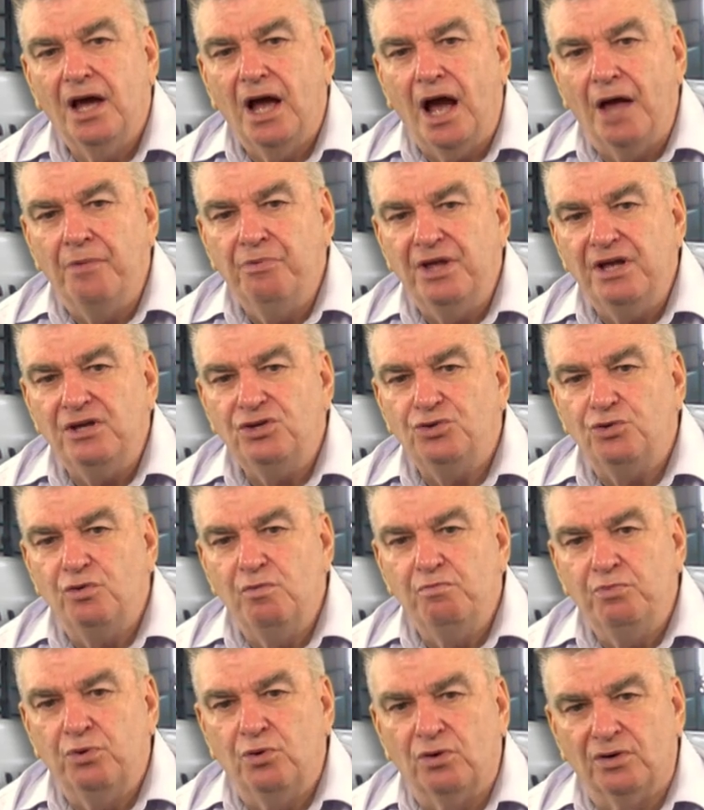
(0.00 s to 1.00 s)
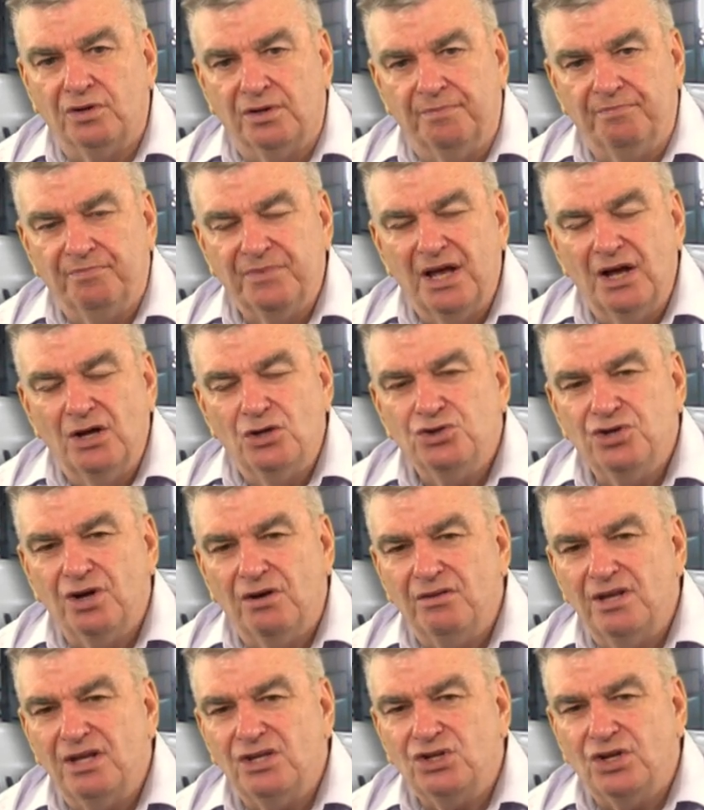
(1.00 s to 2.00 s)
And these are important. So
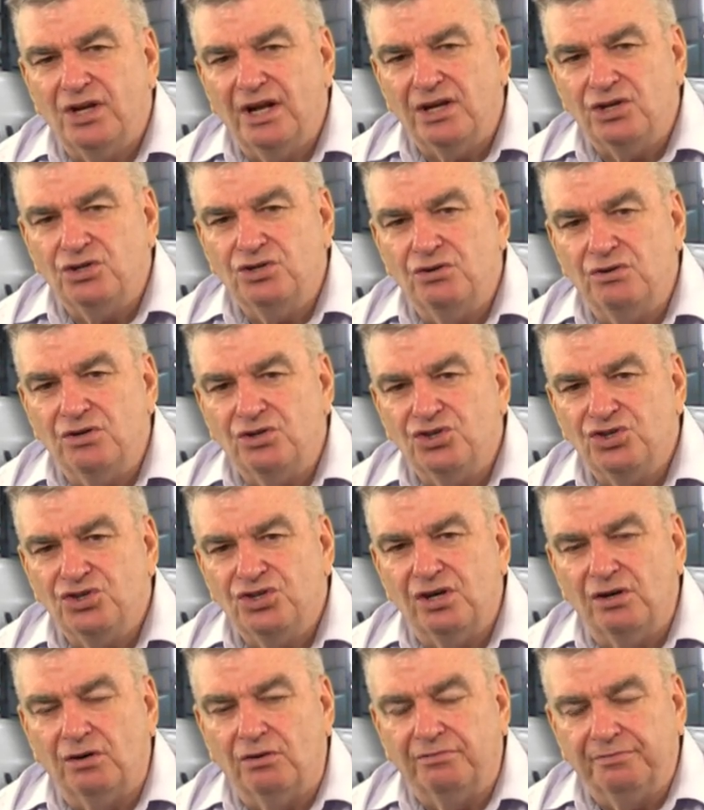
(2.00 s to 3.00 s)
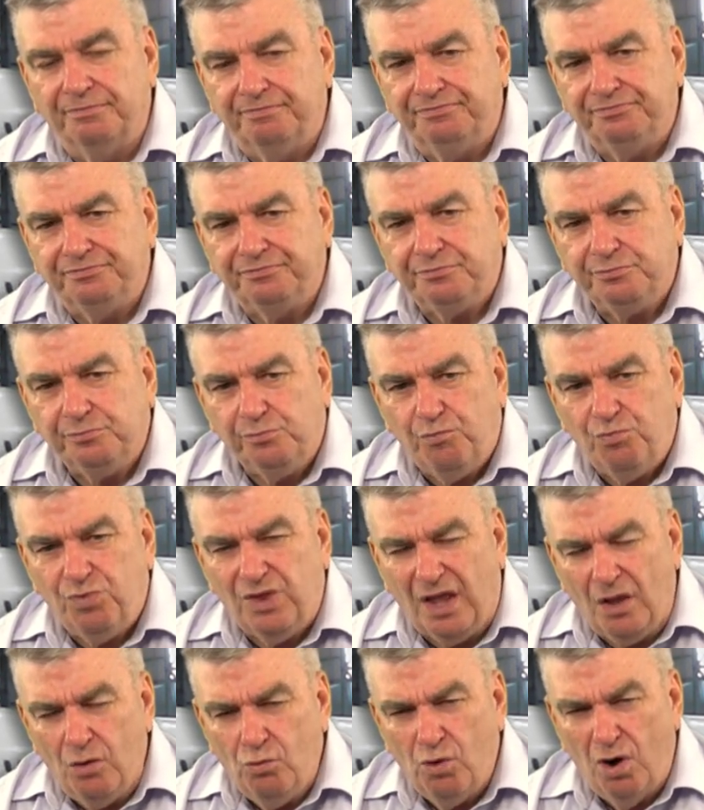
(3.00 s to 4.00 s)
in this lecture itself,
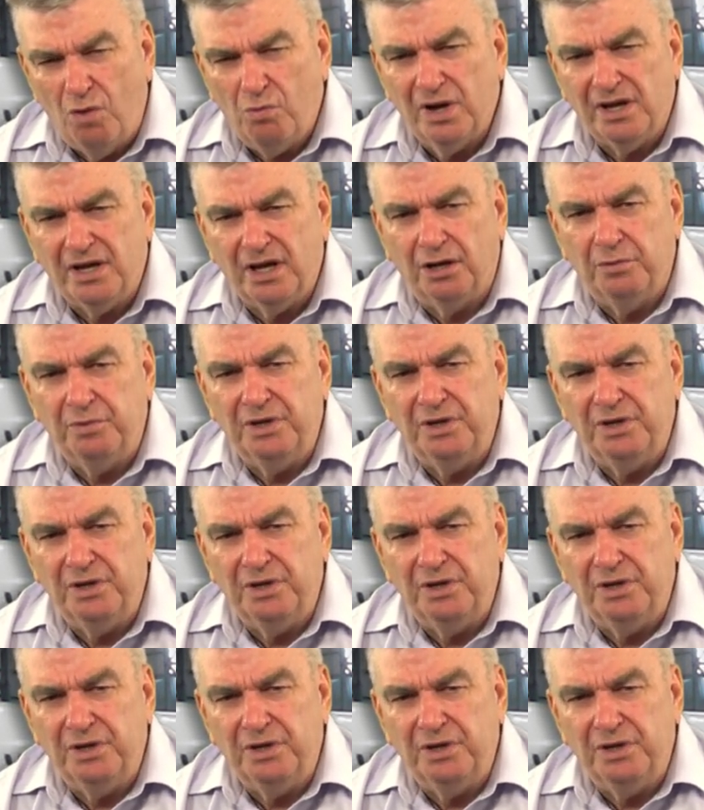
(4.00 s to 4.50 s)
what we're going